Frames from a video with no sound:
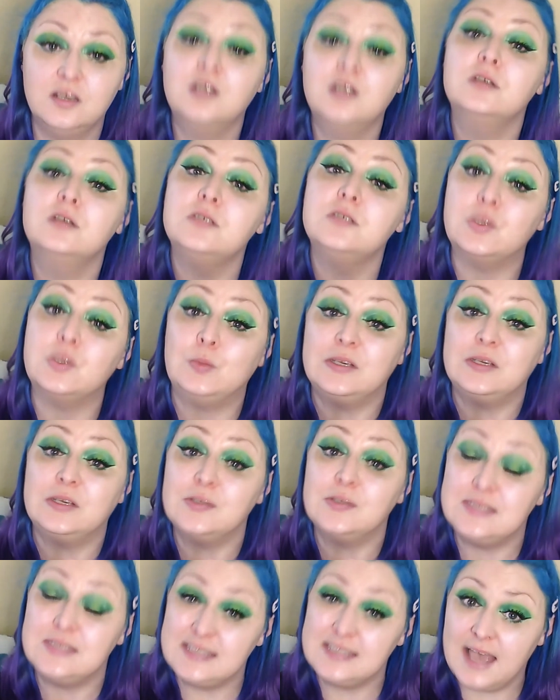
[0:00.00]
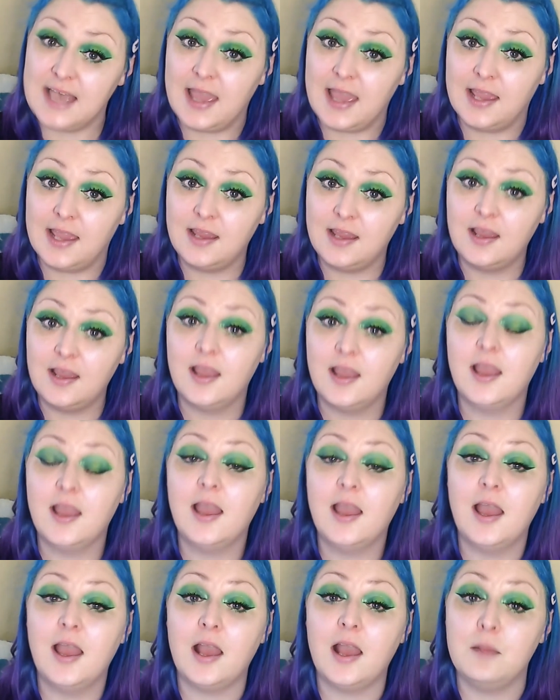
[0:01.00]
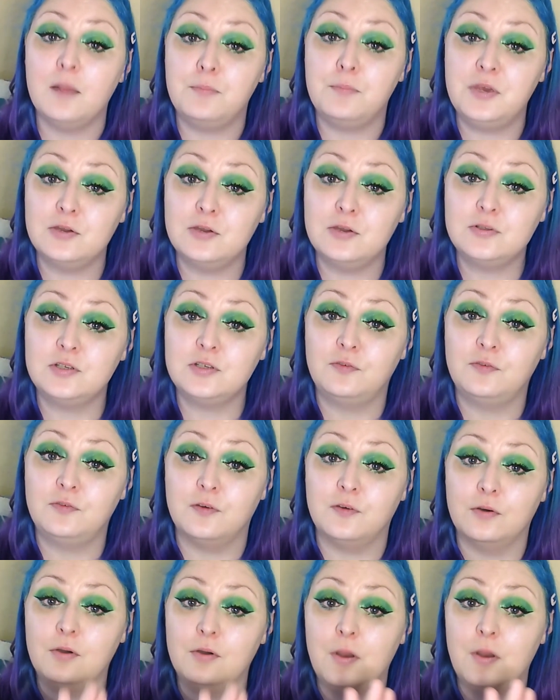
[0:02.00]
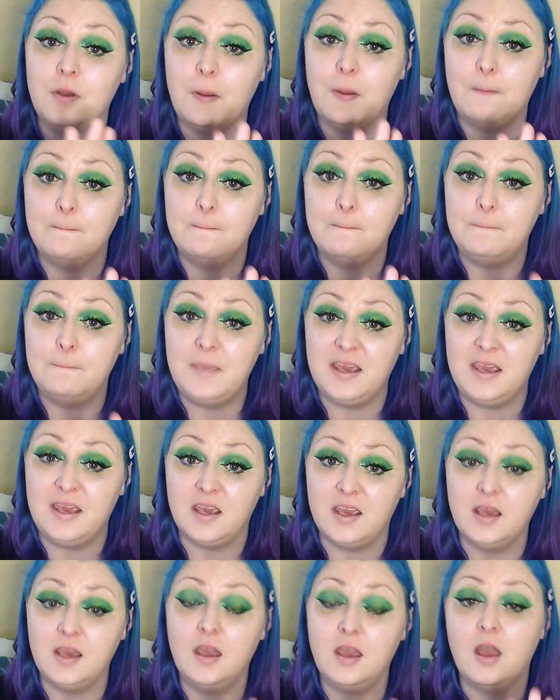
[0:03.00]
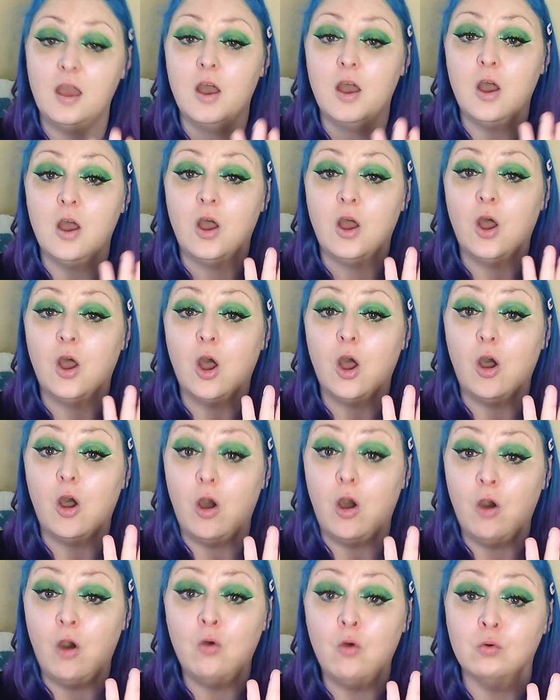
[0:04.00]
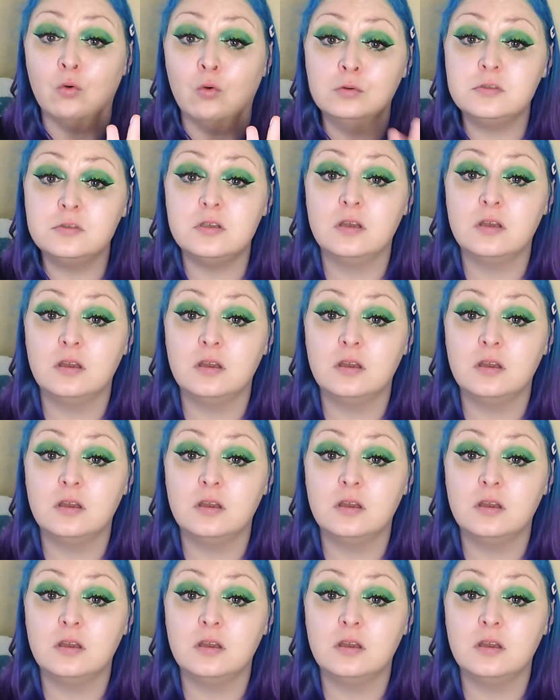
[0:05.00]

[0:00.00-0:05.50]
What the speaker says: So we could say a beautiful, big, old